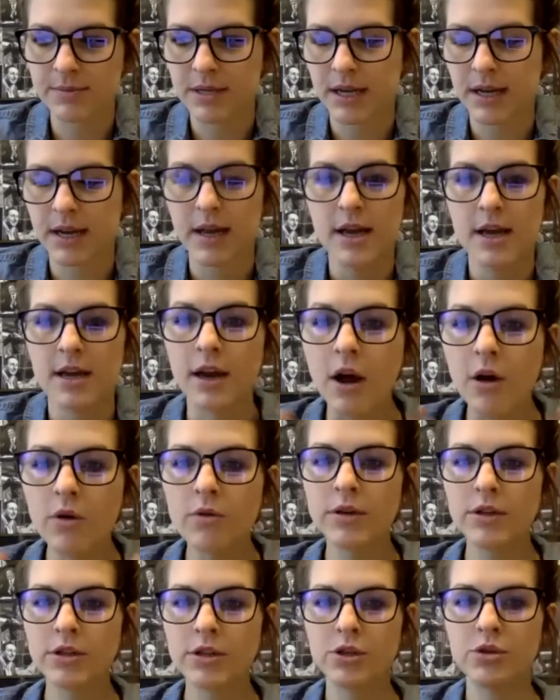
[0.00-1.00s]
like not
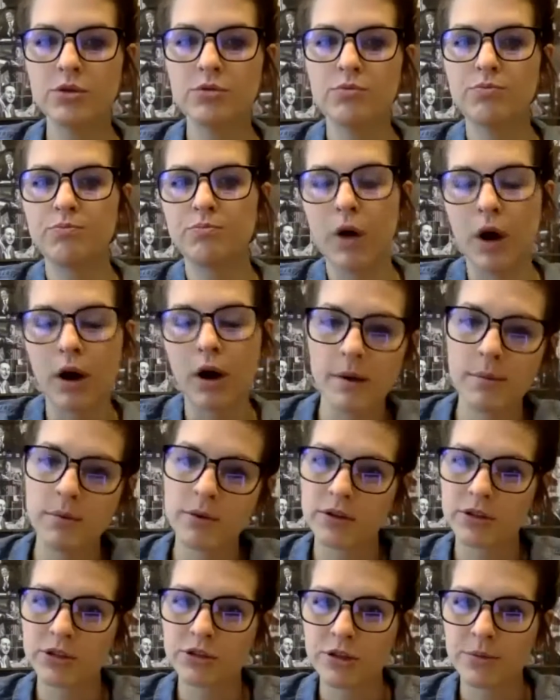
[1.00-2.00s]
only do you are able
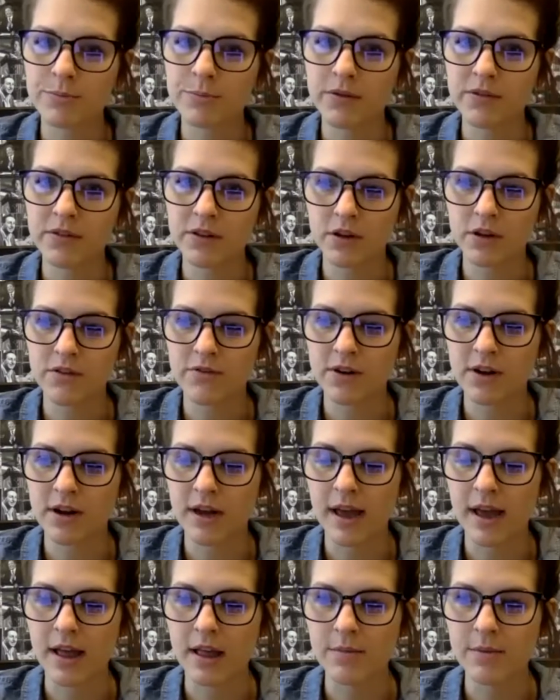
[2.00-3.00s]
to strip over the converting
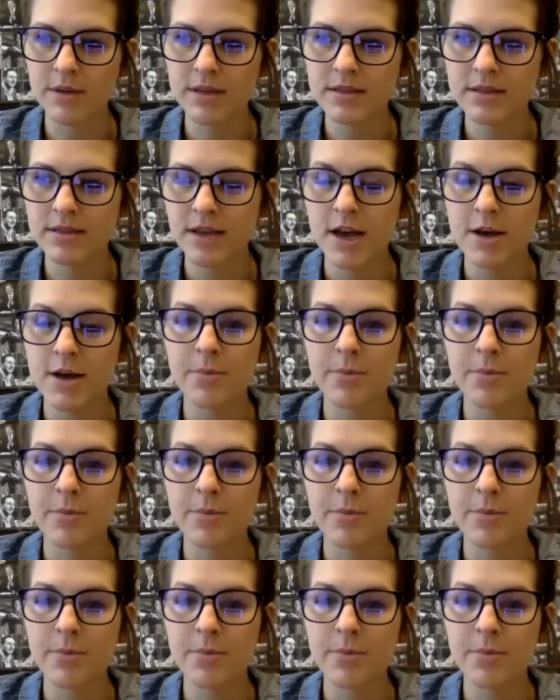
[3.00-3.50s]
elements,